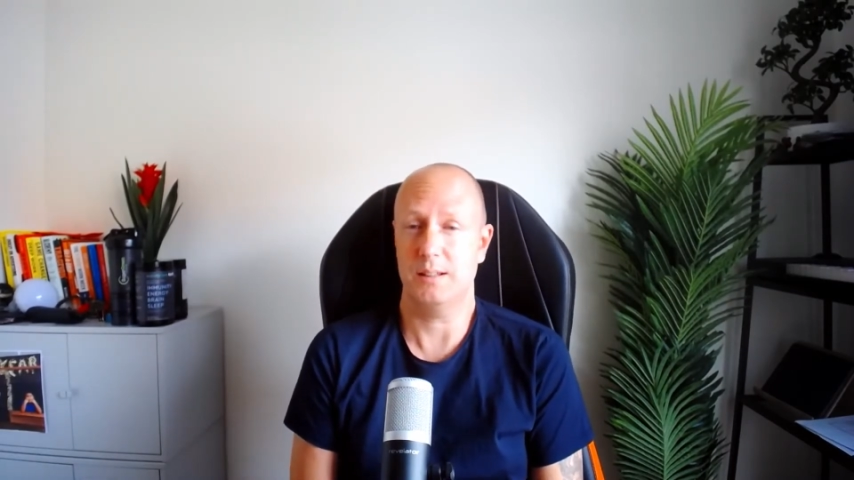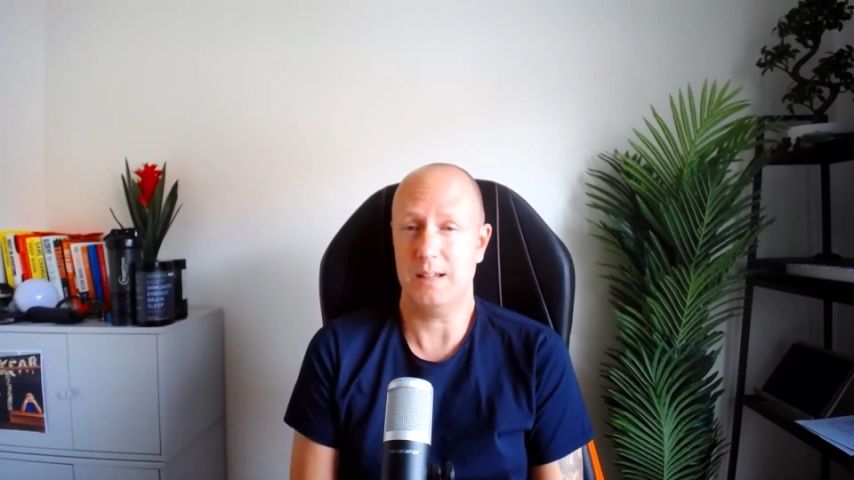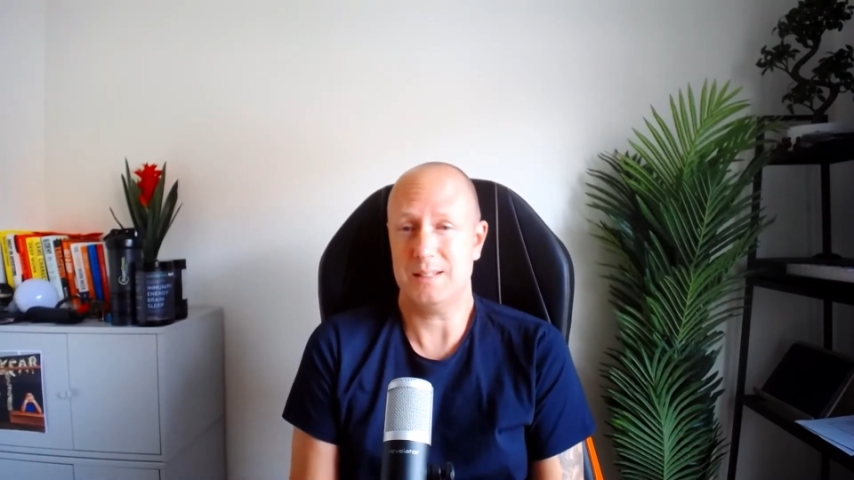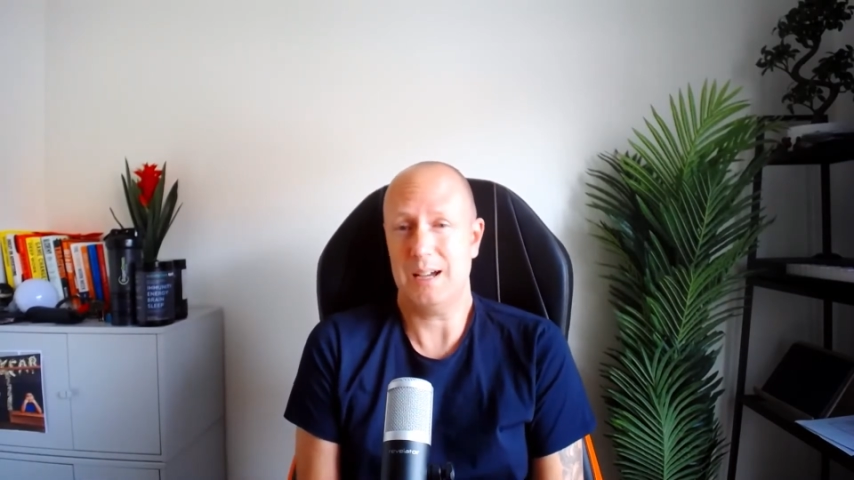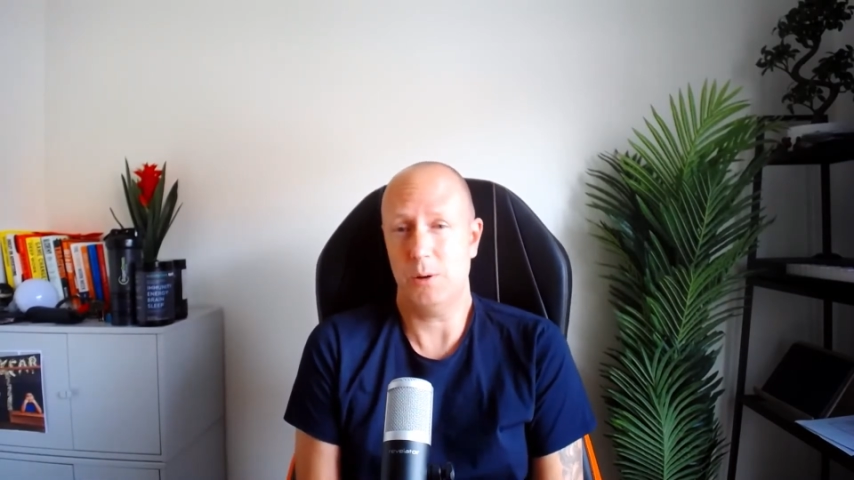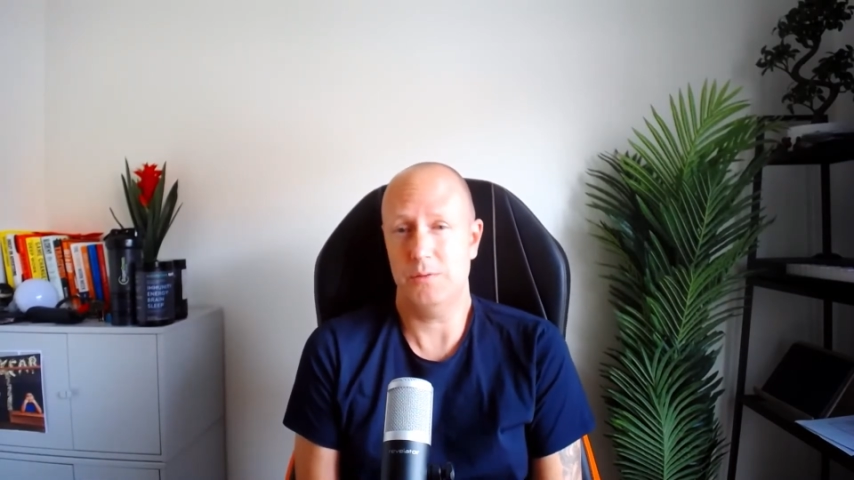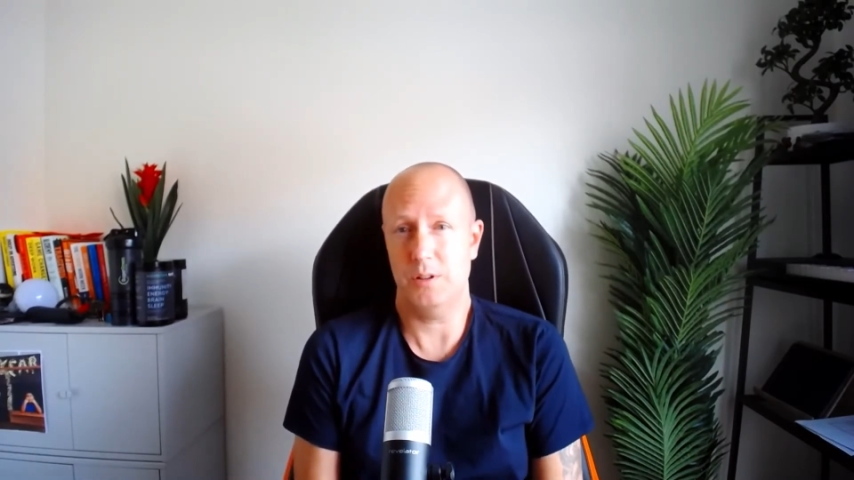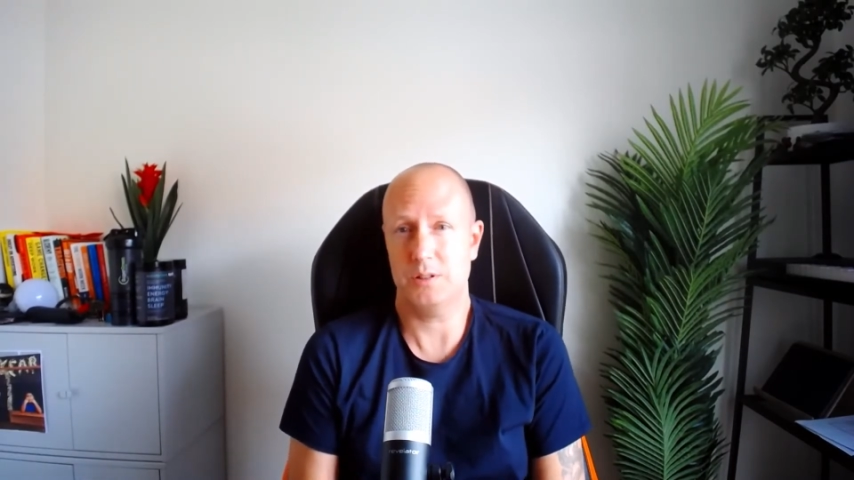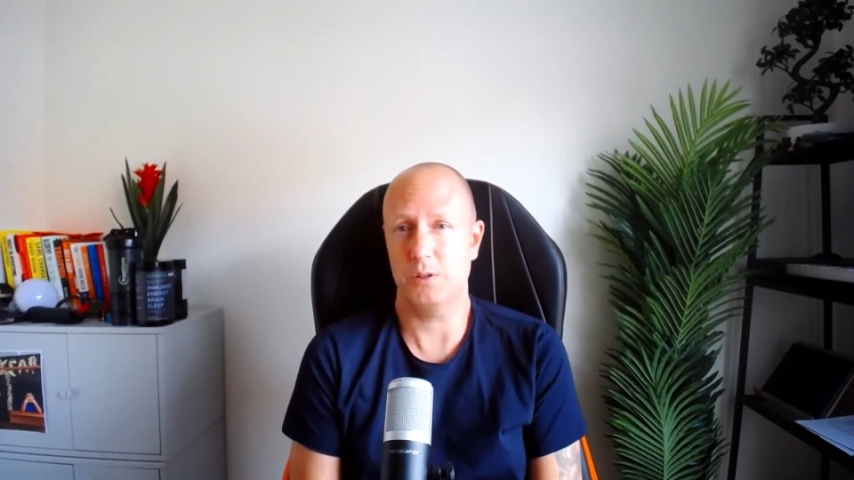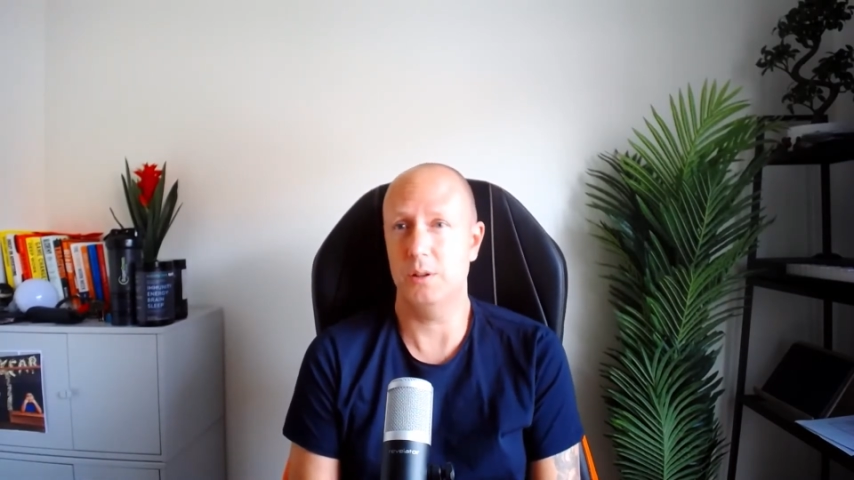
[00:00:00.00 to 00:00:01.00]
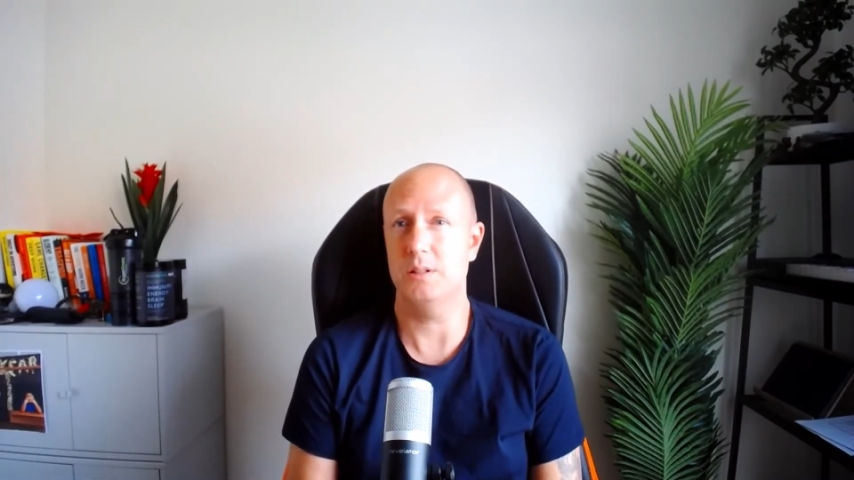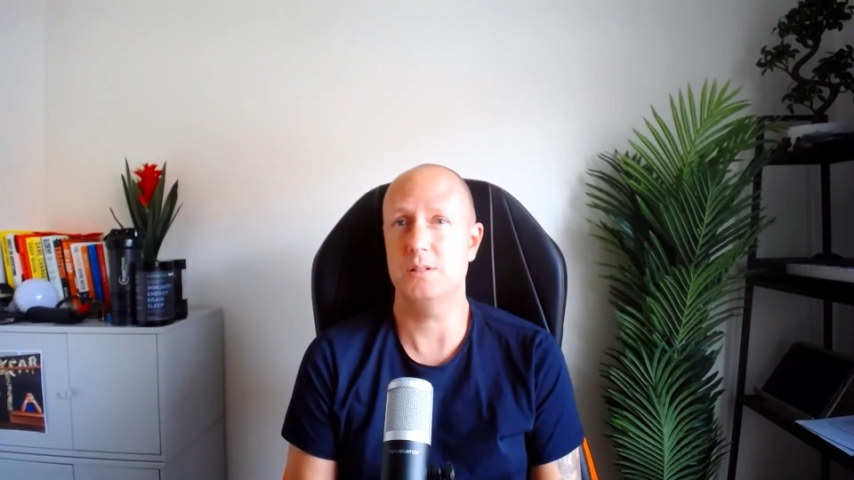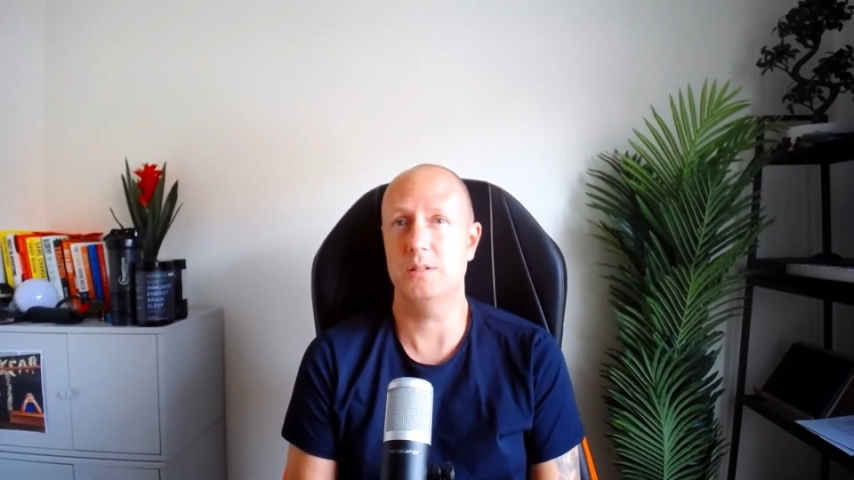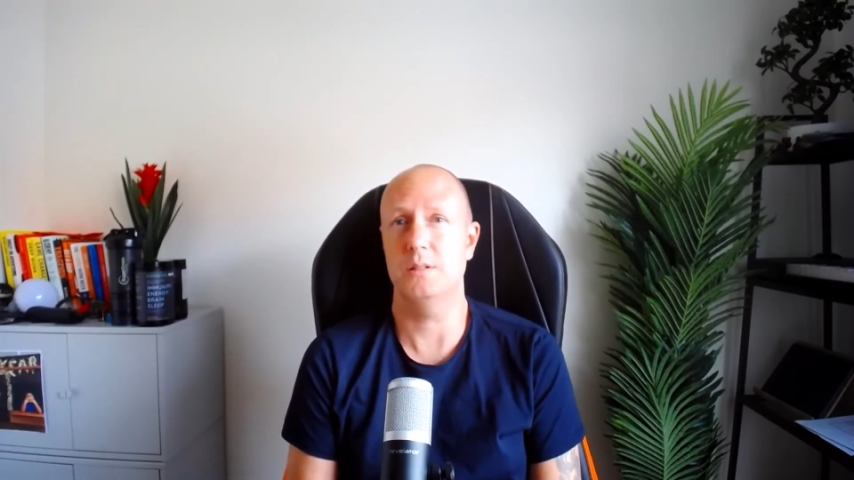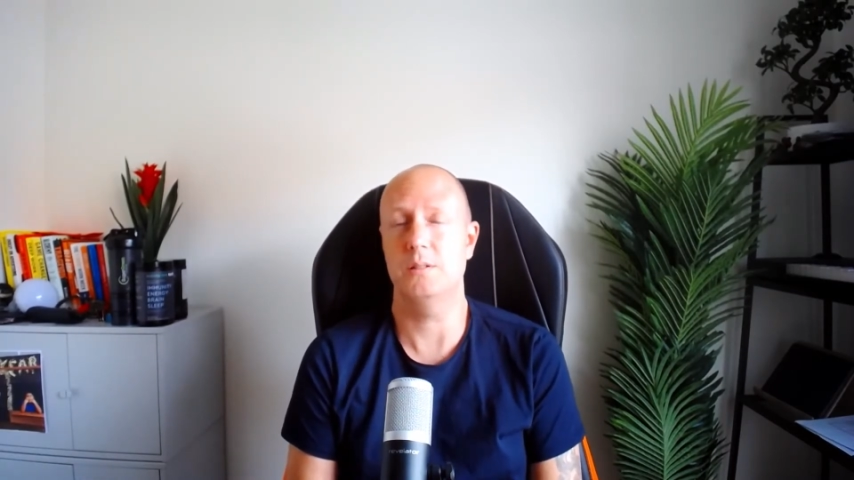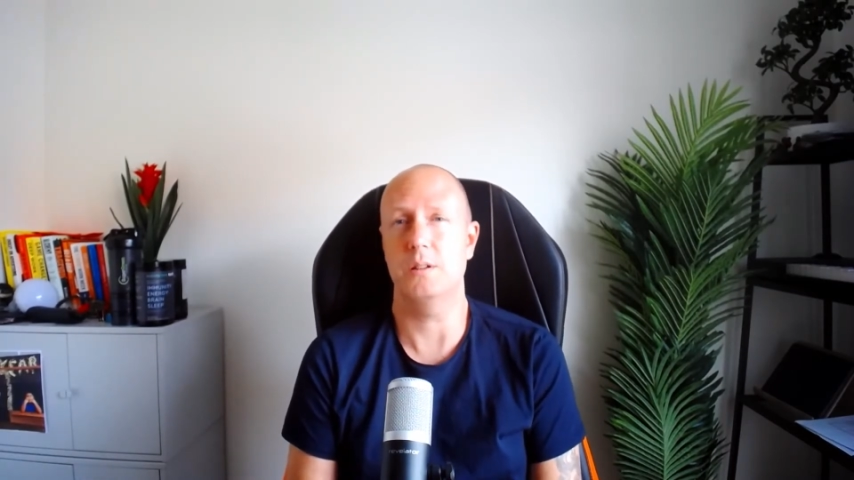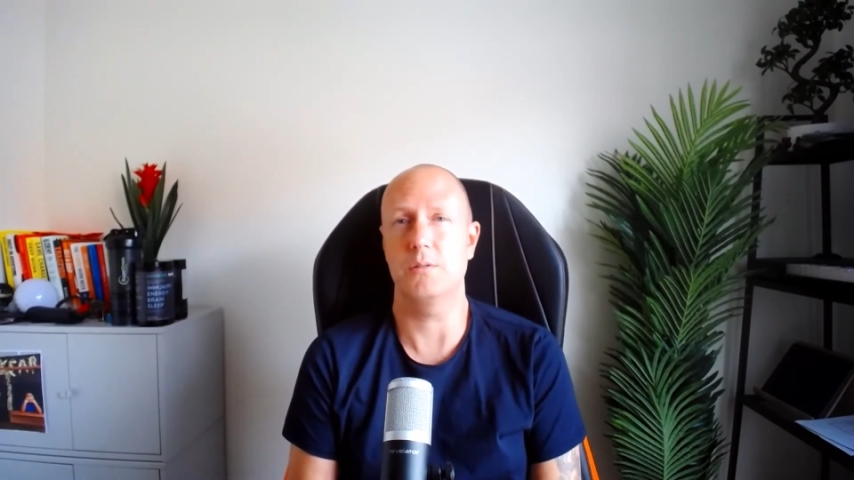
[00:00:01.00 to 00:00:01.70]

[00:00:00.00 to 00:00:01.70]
And that's how I first got into the